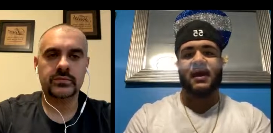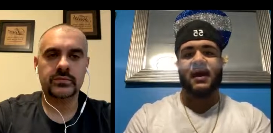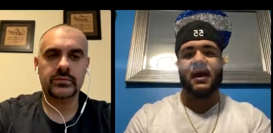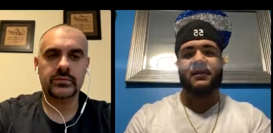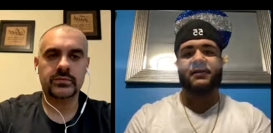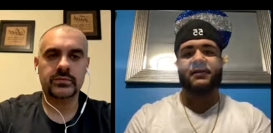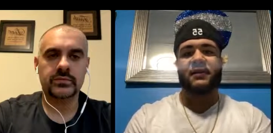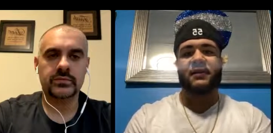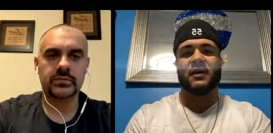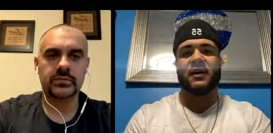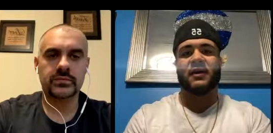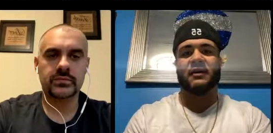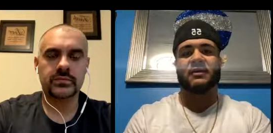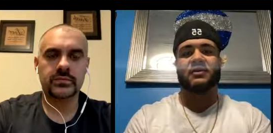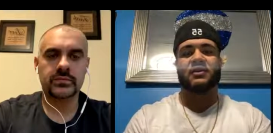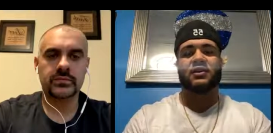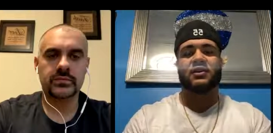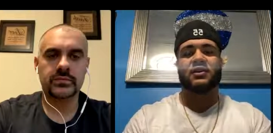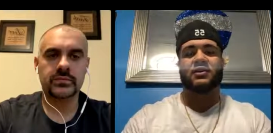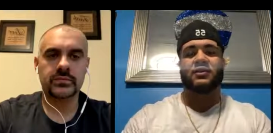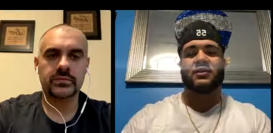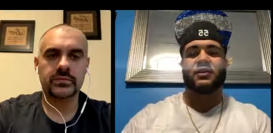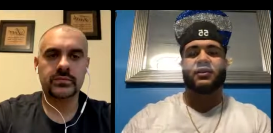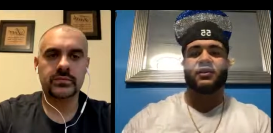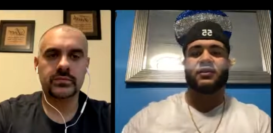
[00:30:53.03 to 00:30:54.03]
Speaker 1: I feel like
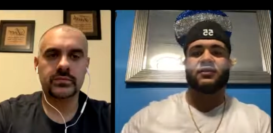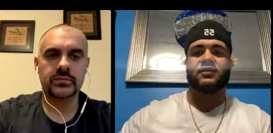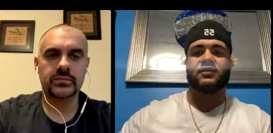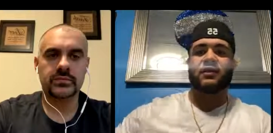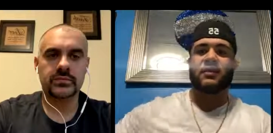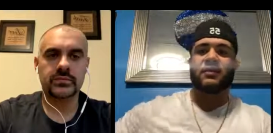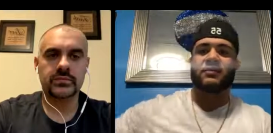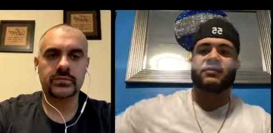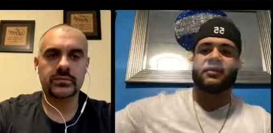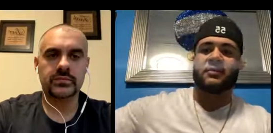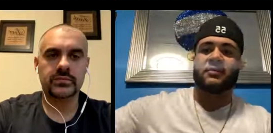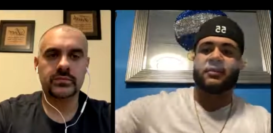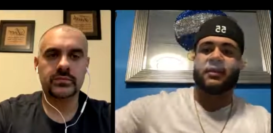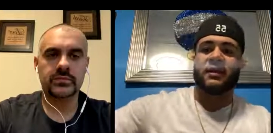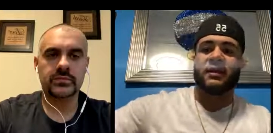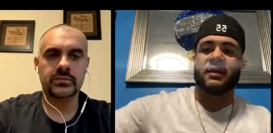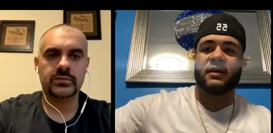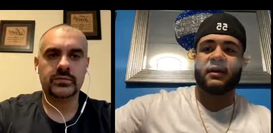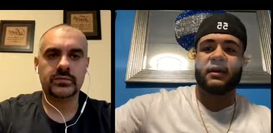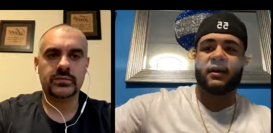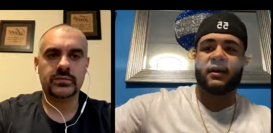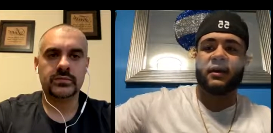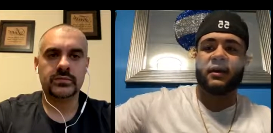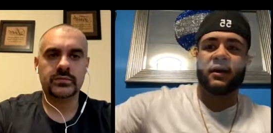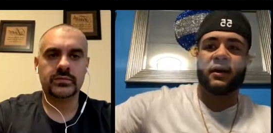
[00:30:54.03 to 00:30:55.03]
there there's always going to
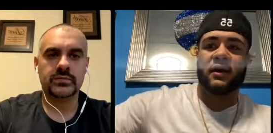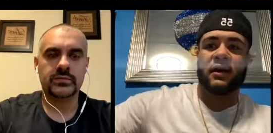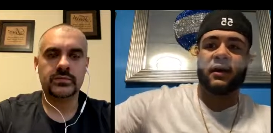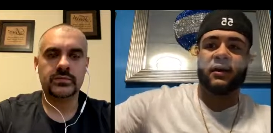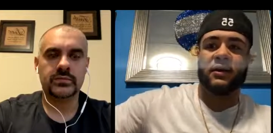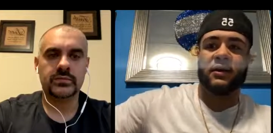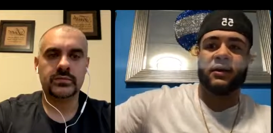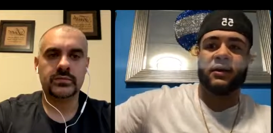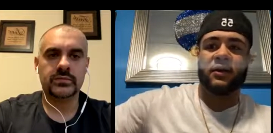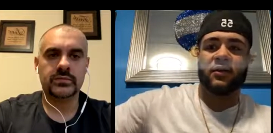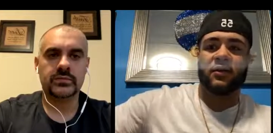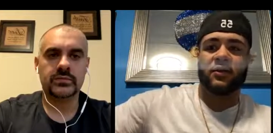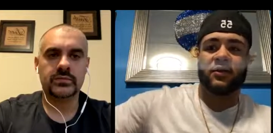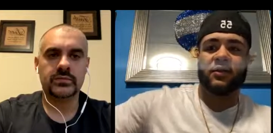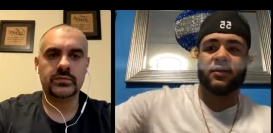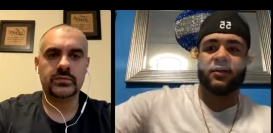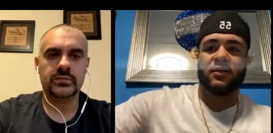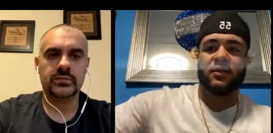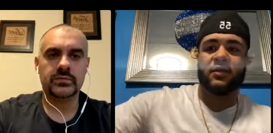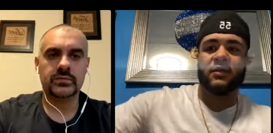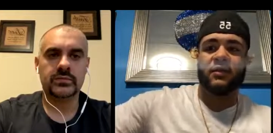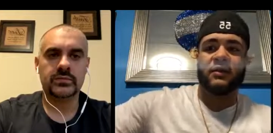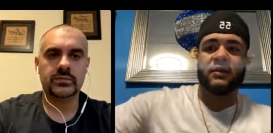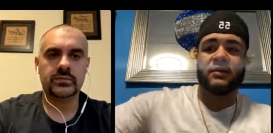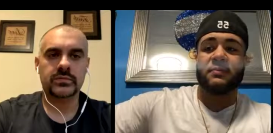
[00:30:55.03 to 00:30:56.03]
be uh, you know
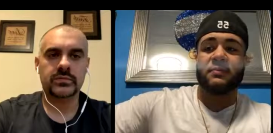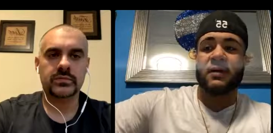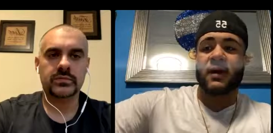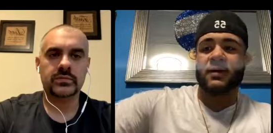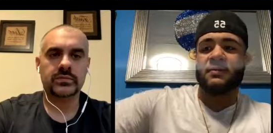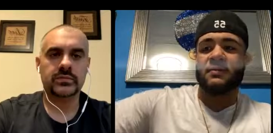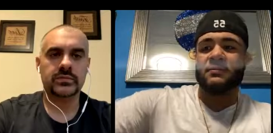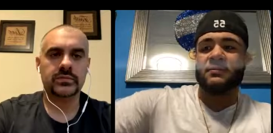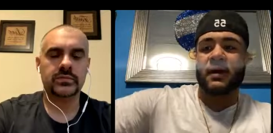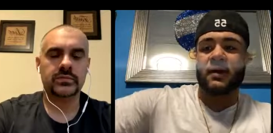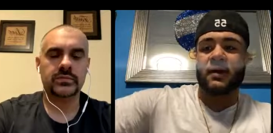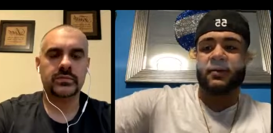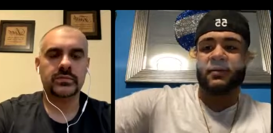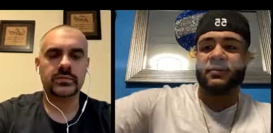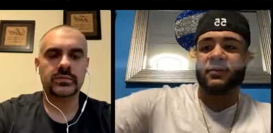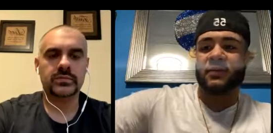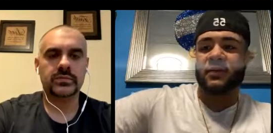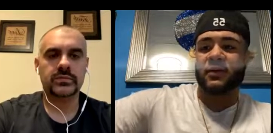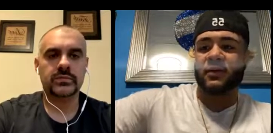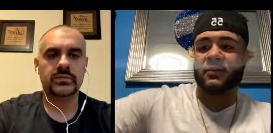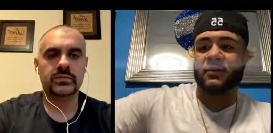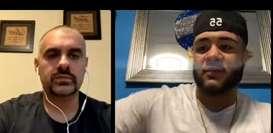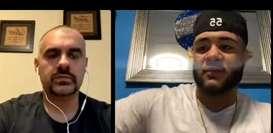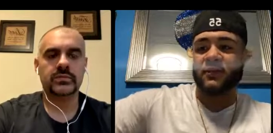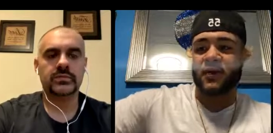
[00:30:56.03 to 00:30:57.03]
the best
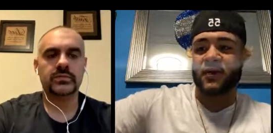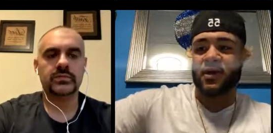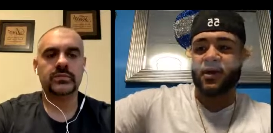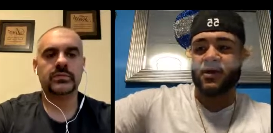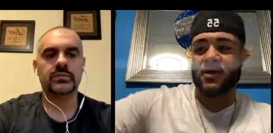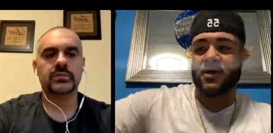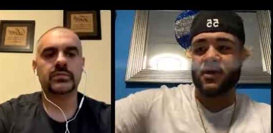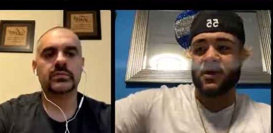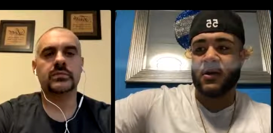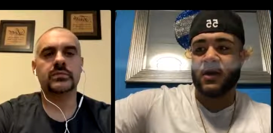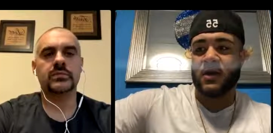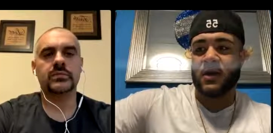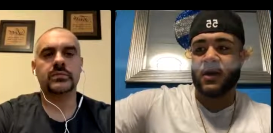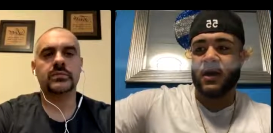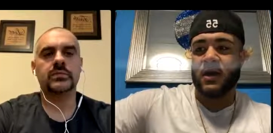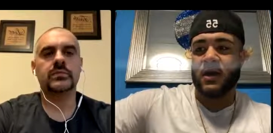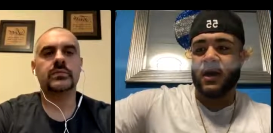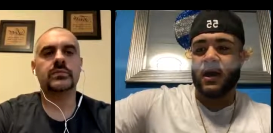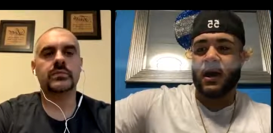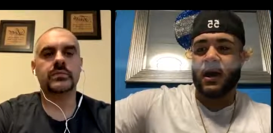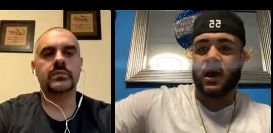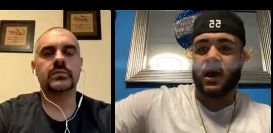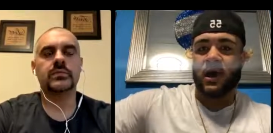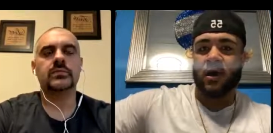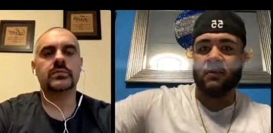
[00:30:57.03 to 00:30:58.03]
opportunity for you,
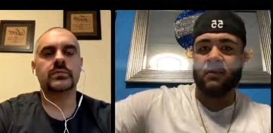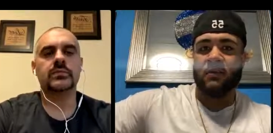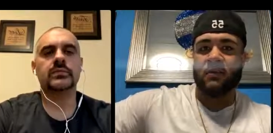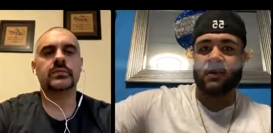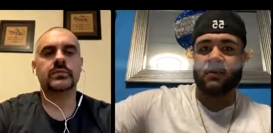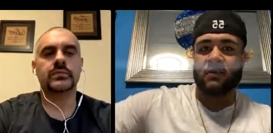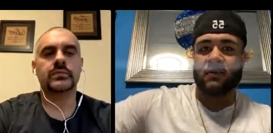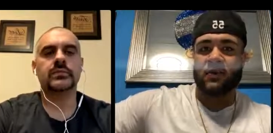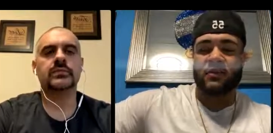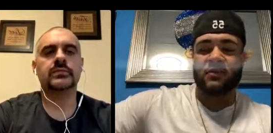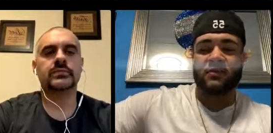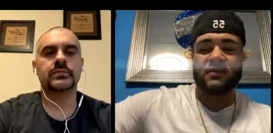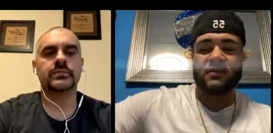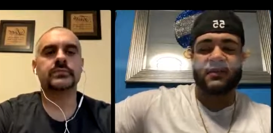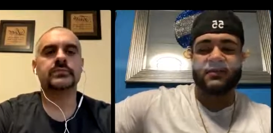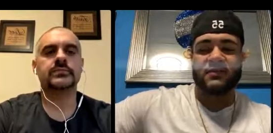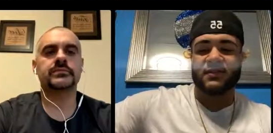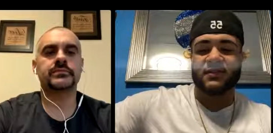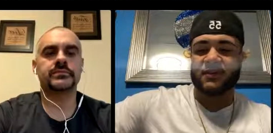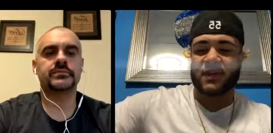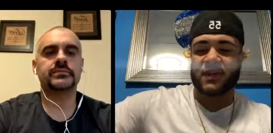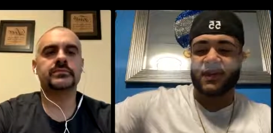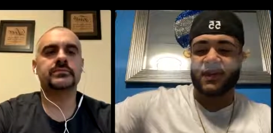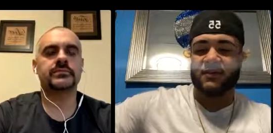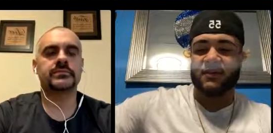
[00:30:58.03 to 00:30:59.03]
um, and with the
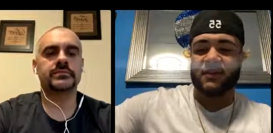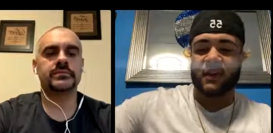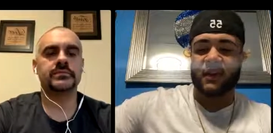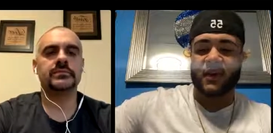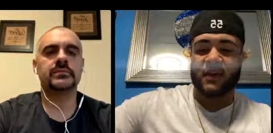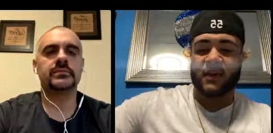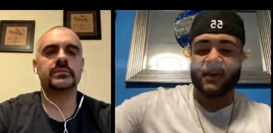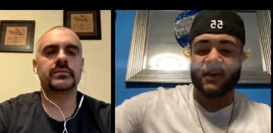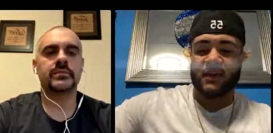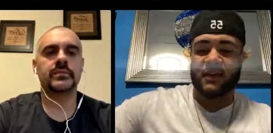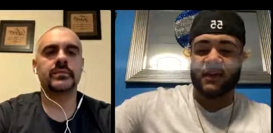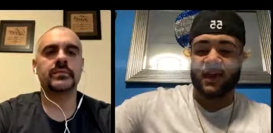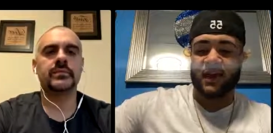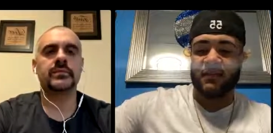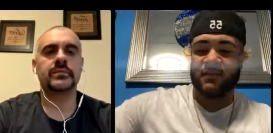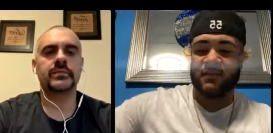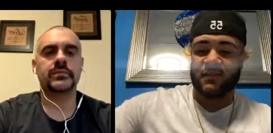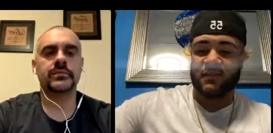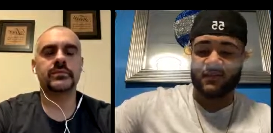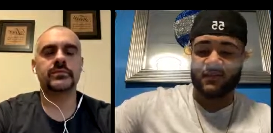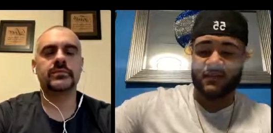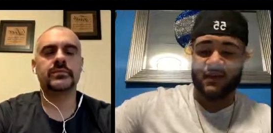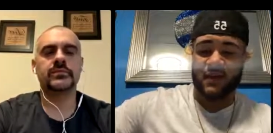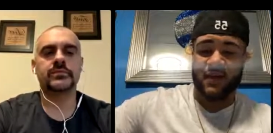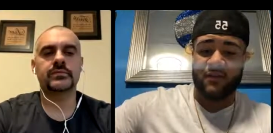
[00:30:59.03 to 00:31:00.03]
research I've done and the
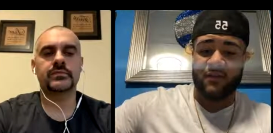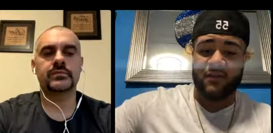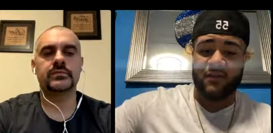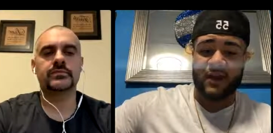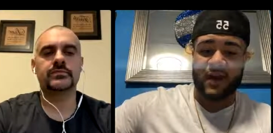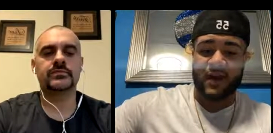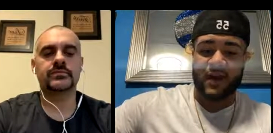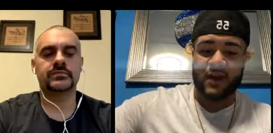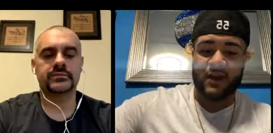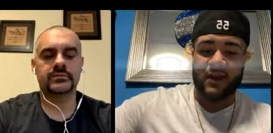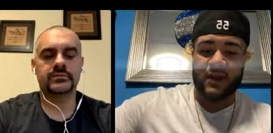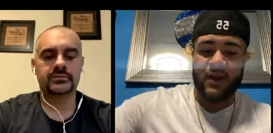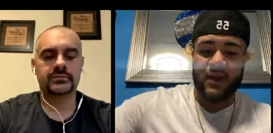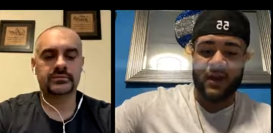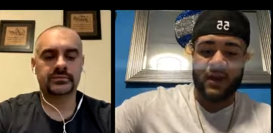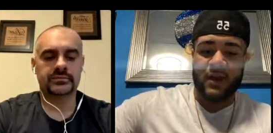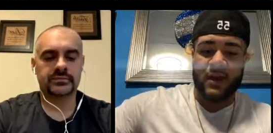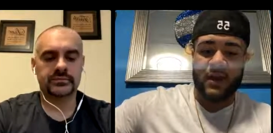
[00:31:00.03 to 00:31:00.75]
conversations I've had,